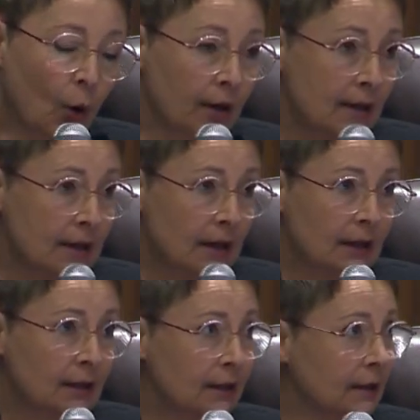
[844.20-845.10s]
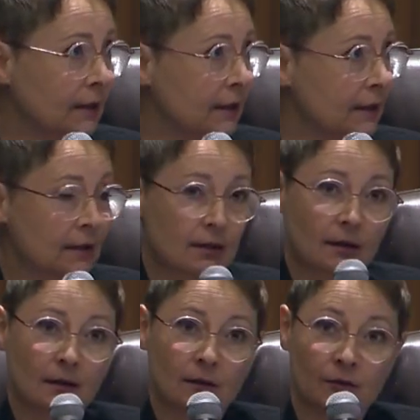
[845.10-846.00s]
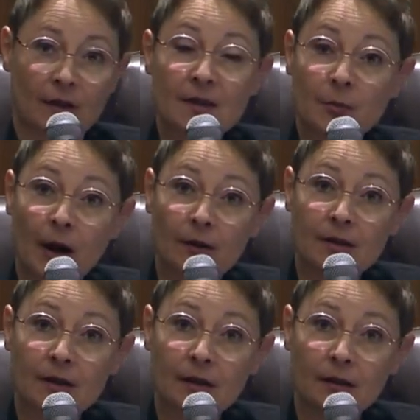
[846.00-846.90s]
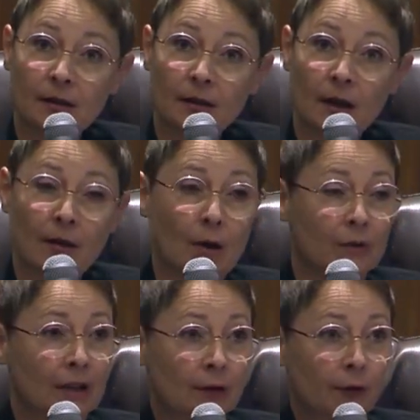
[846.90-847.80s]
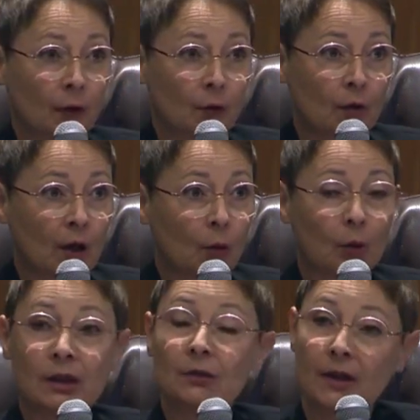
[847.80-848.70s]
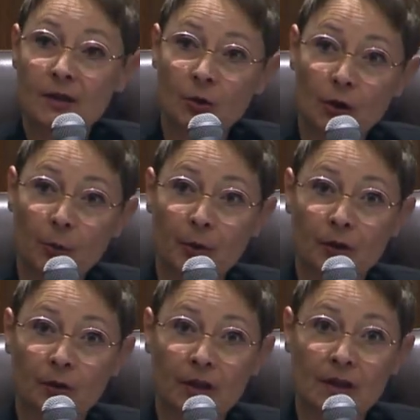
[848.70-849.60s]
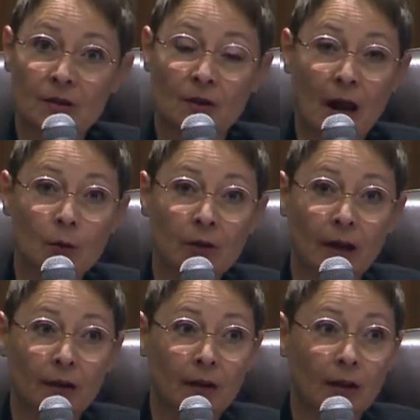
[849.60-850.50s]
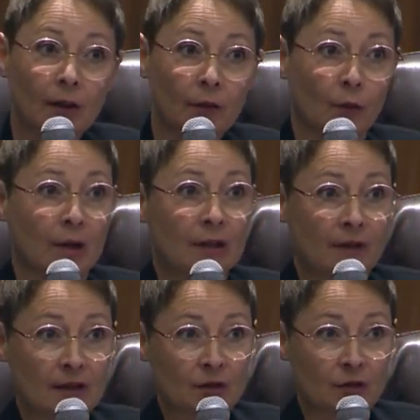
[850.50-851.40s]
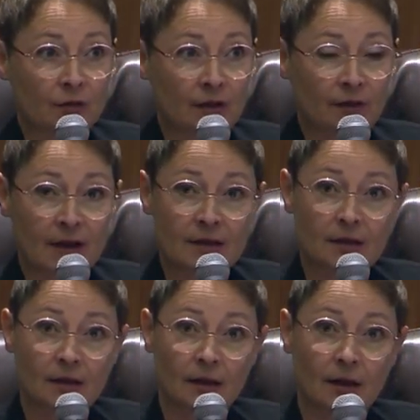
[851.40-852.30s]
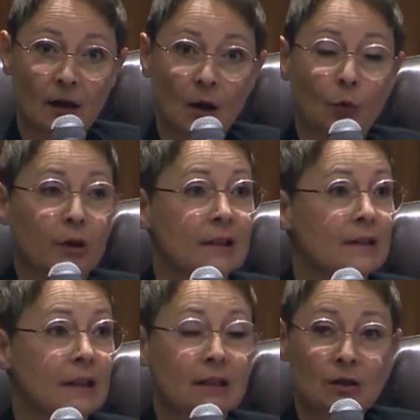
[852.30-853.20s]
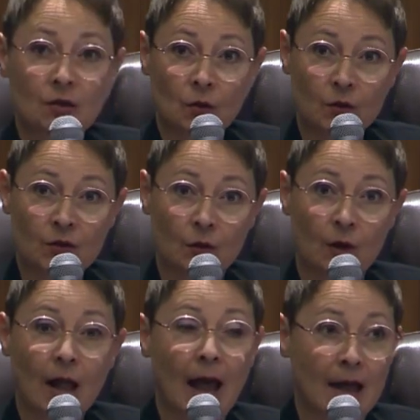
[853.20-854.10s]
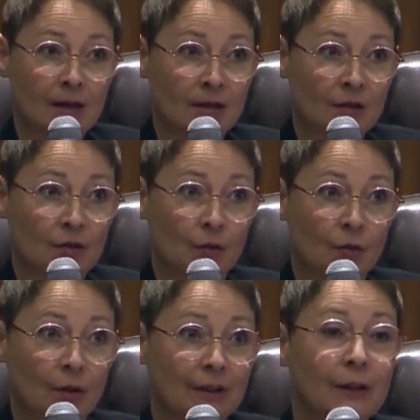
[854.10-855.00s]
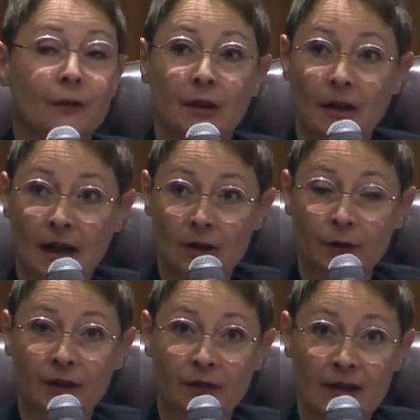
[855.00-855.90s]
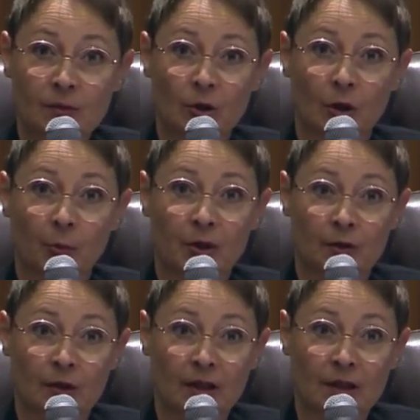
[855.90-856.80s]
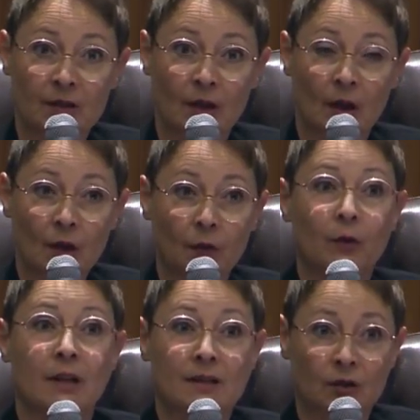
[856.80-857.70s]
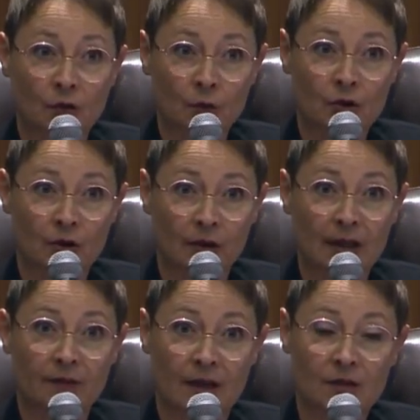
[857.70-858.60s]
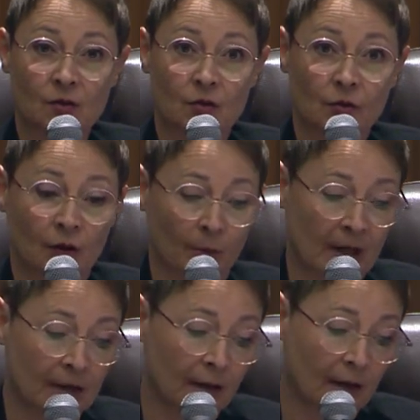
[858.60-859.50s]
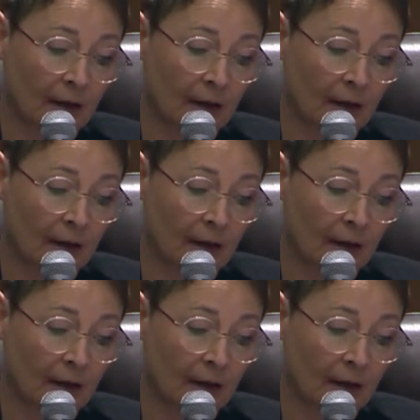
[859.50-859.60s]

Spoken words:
what is needed, it is transparency around deal flow, what investment opportunities are out there for investors to invest. What is needed is also access to different kind of investment opportunities for institutional investors to come in.